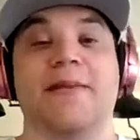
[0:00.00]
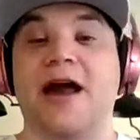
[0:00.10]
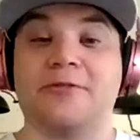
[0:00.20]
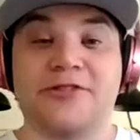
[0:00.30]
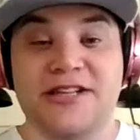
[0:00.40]
I
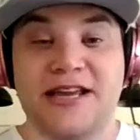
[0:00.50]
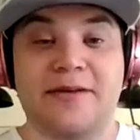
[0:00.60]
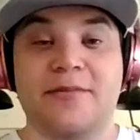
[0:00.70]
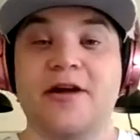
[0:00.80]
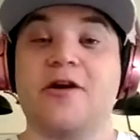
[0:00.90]
don't see
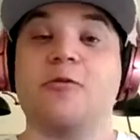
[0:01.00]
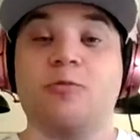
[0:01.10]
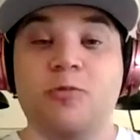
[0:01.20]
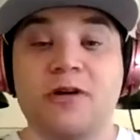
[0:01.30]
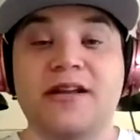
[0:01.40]
him
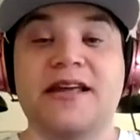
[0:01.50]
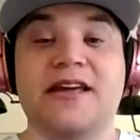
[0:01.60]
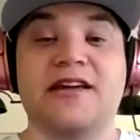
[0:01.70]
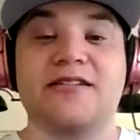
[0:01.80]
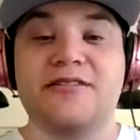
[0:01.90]

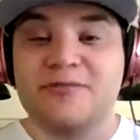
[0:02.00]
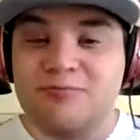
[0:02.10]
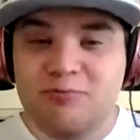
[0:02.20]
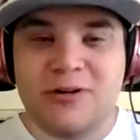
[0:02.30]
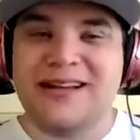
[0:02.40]
really
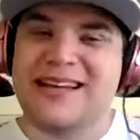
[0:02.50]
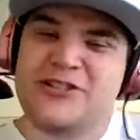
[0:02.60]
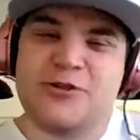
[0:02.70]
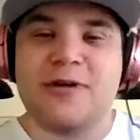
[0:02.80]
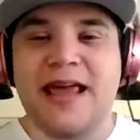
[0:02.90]

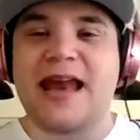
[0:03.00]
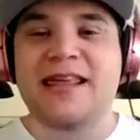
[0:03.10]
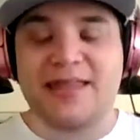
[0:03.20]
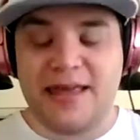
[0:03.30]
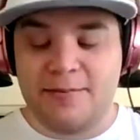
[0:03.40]
doing
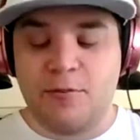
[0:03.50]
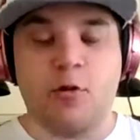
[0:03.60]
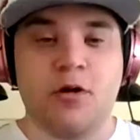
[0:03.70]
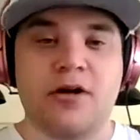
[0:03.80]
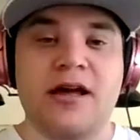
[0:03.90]
anything
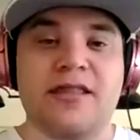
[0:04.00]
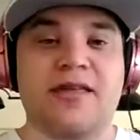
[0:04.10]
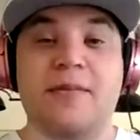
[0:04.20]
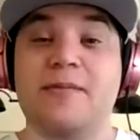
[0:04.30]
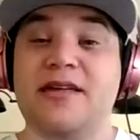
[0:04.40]
more
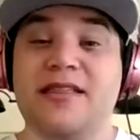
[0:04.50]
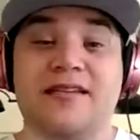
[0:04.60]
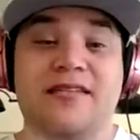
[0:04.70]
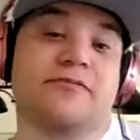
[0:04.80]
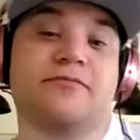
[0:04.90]
than maybe
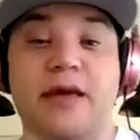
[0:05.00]
like the